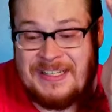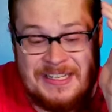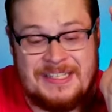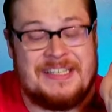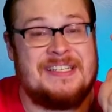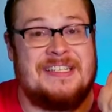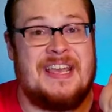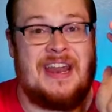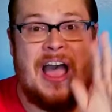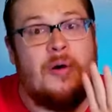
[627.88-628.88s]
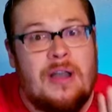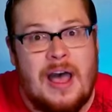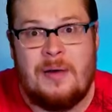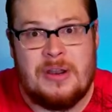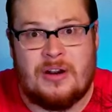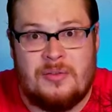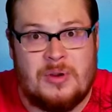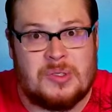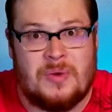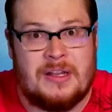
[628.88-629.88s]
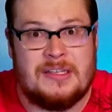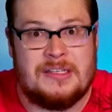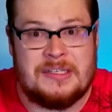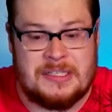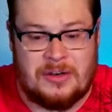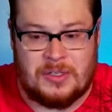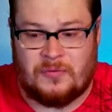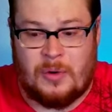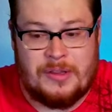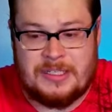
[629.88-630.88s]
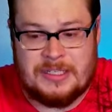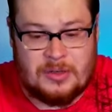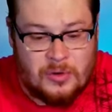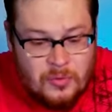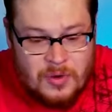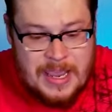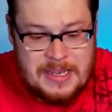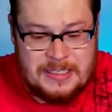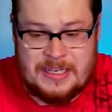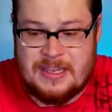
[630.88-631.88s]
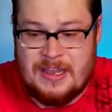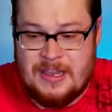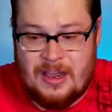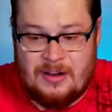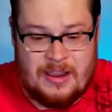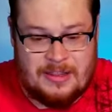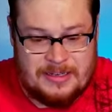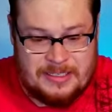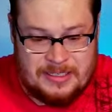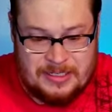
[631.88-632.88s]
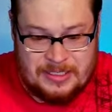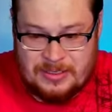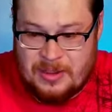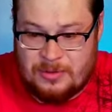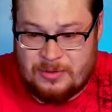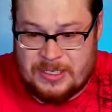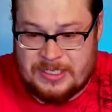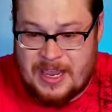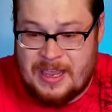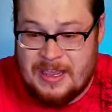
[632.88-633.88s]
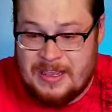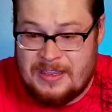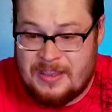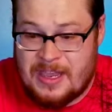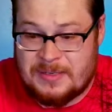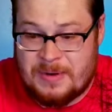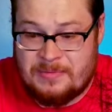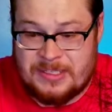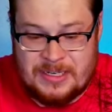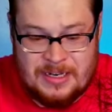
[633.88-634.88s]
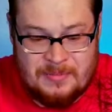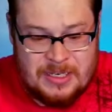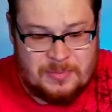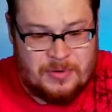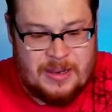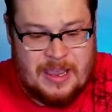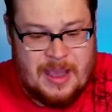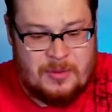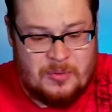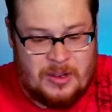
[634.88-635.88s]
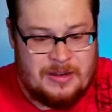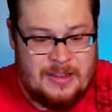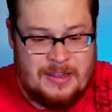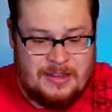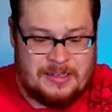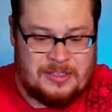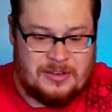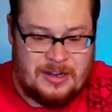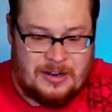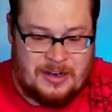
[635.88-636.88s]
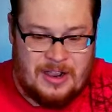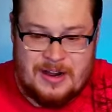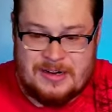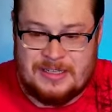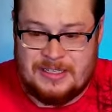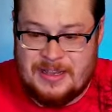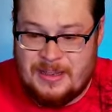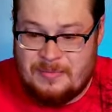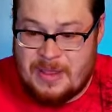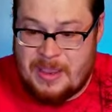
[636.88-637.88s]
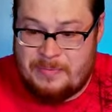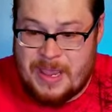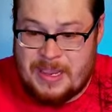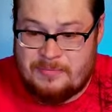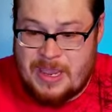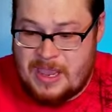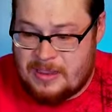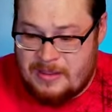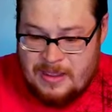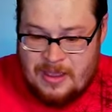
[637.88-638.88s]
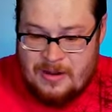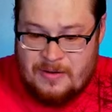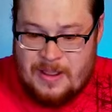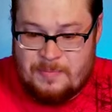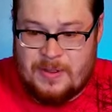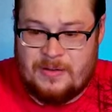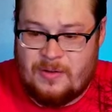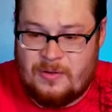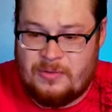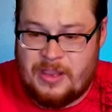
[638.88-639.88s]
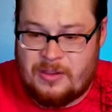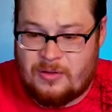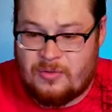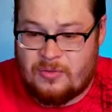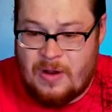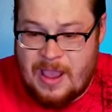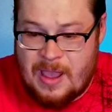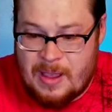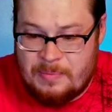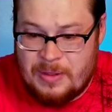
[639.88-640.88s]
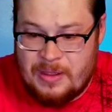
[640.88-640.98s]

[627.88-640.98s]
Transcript: This is insane. How common are the Most Wanteds in Series 4? This is crazy. All right, let's just go through this guy. You guys probably seen him. He's a pretty common one. Let's look at our cards. Bang, bang, bang. All right, but holy crap.